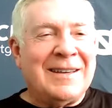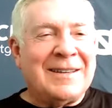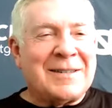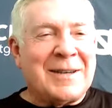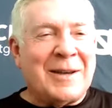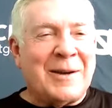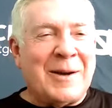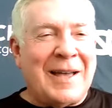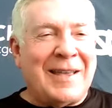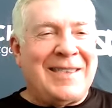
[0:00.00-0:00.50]

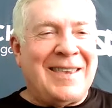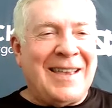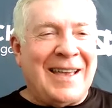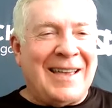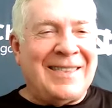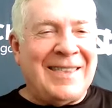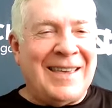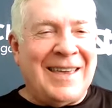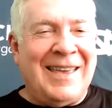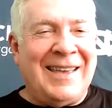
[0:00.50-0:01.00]
So I
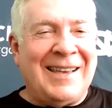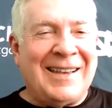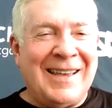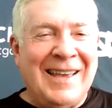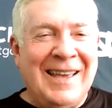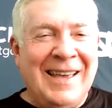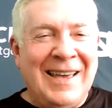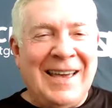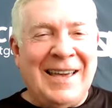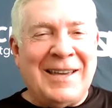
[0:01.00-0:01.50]
think
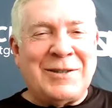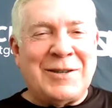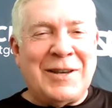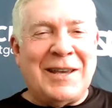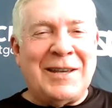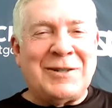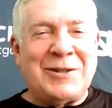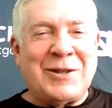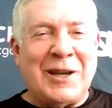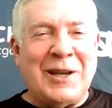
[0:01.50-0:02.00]

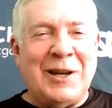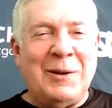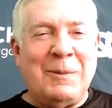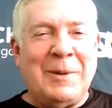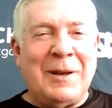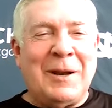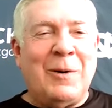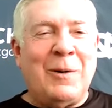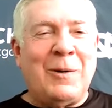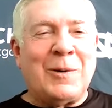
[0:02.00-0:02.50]
as you get a little
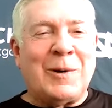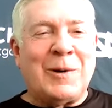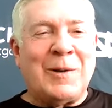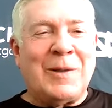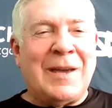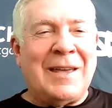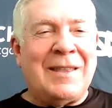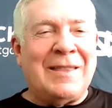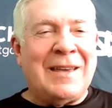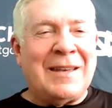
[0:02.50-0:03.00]
bit older,
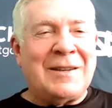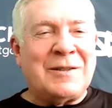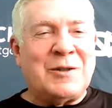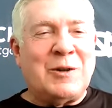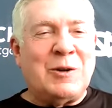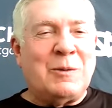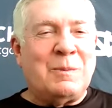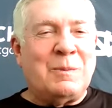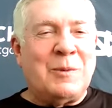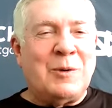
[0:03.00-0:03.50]
that's
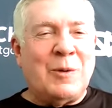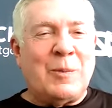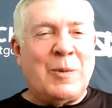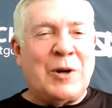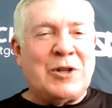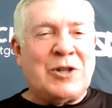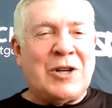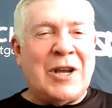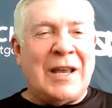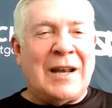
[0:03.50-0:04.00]
you
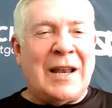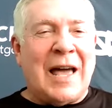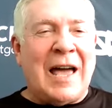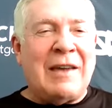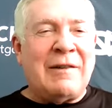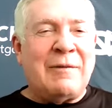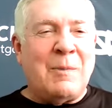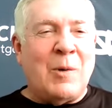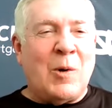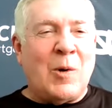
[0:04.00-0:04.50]
appreciate
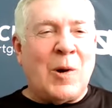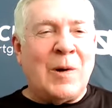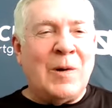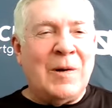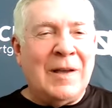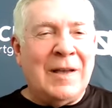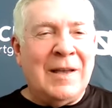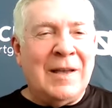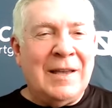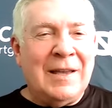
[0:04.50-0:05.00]
life more,
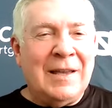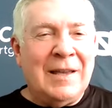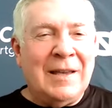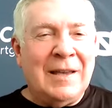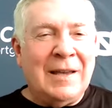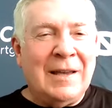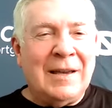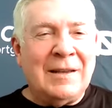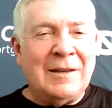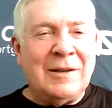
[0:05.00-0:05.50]

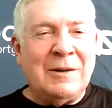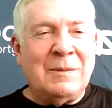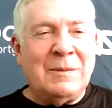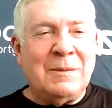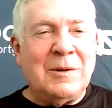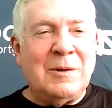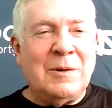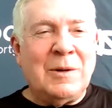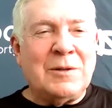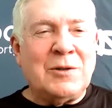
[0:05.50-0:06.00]
and
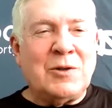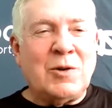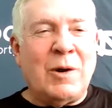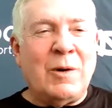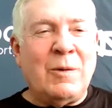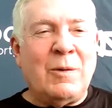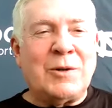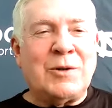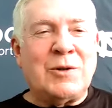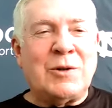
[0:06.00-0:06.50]
you
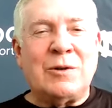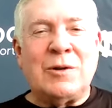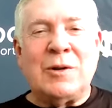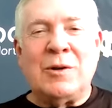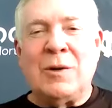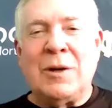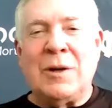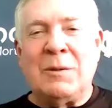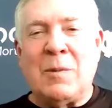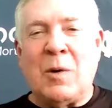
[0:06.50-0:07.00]
enjoy what you're
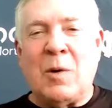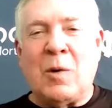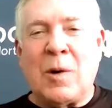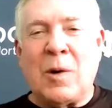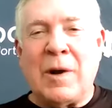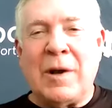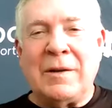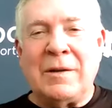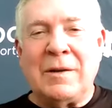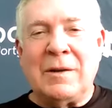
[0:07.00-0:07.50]
doing
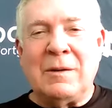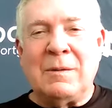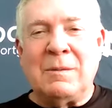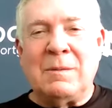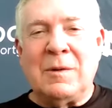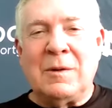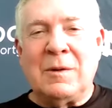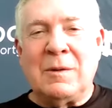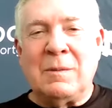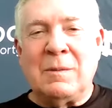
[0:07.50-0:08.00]
more, and you
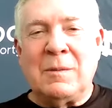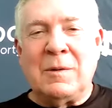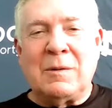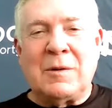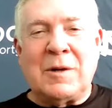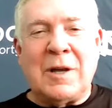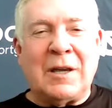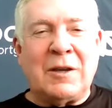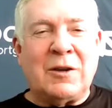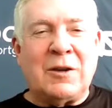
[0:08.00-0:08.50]

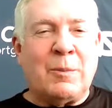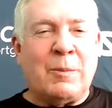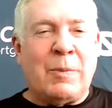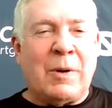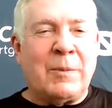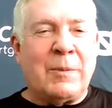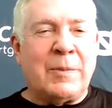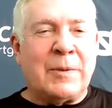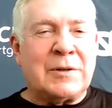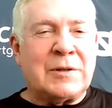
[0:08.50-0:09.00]
take your
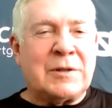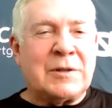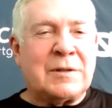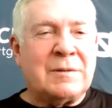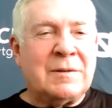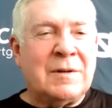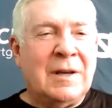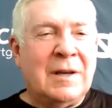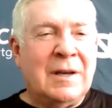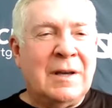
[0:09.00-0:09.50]

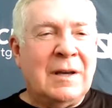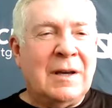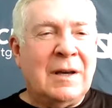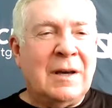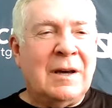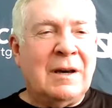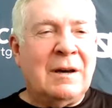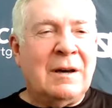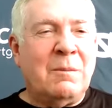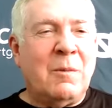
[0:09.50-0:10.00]
purpose
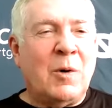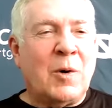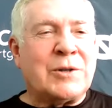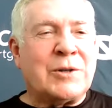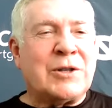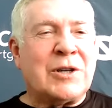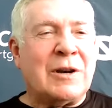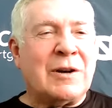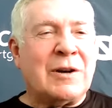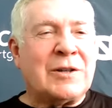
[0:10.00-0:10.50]
more
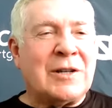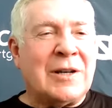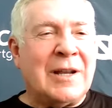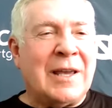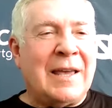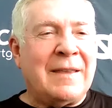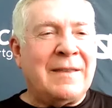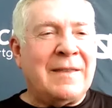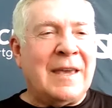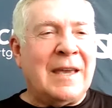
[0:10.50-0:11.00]

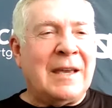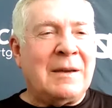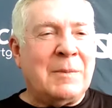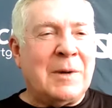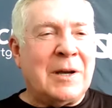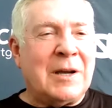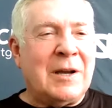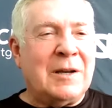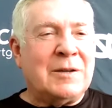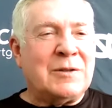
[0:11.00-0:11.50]
seriously, I think,
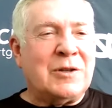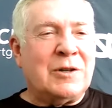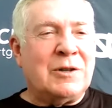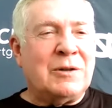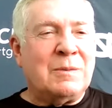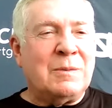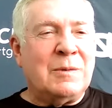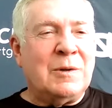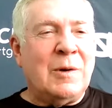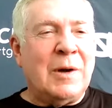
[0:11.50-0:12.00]
because
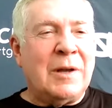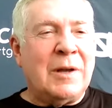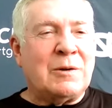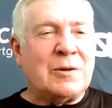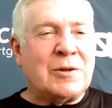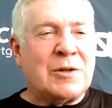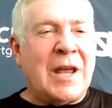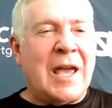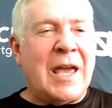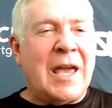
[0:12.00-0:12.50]
you
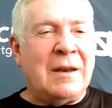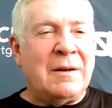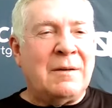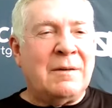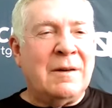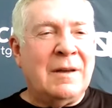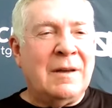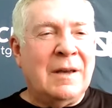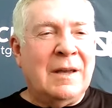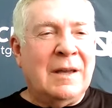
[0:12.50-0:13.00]
understand